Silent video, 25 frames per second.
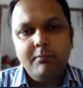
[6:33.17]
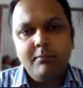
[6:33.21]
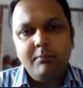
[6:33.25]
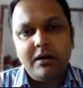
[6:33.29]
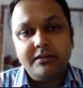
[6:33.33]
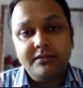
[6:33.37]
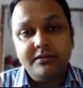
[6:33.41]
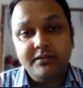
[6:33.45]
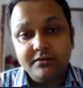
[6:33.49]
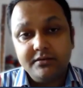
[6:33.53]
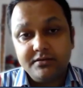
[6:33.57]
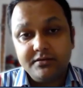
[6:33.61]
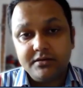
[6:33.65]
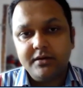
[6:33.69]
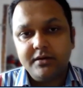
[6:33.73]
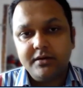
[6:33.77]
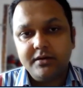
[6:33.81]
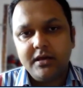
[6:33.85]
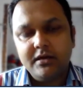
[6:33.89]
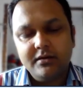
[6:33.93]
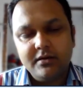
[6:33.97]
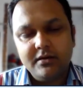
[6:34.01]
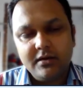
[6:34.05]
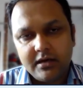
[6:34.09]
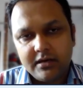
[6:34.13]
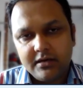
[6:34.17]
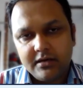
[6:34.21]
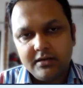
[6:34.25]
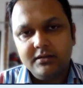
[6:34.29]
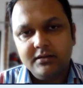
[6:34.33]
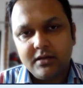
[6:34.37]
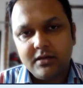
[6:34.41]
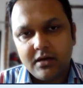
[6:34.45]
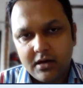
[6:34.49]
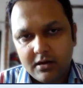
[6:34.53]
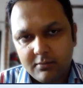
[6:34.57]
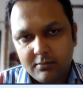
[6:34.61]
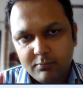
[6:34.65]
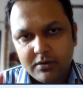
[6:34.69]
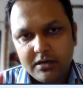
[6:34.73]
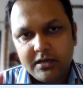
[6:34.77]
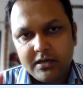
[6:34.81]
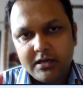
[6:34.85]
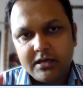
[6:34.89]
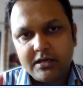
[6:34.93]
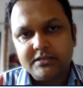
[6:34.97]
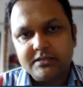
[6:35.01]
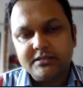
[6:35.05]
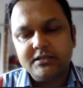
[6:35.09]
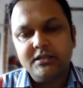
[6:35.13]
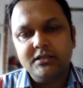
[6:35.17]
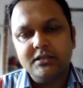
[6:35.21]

bathing trunk area and in the umbilicus.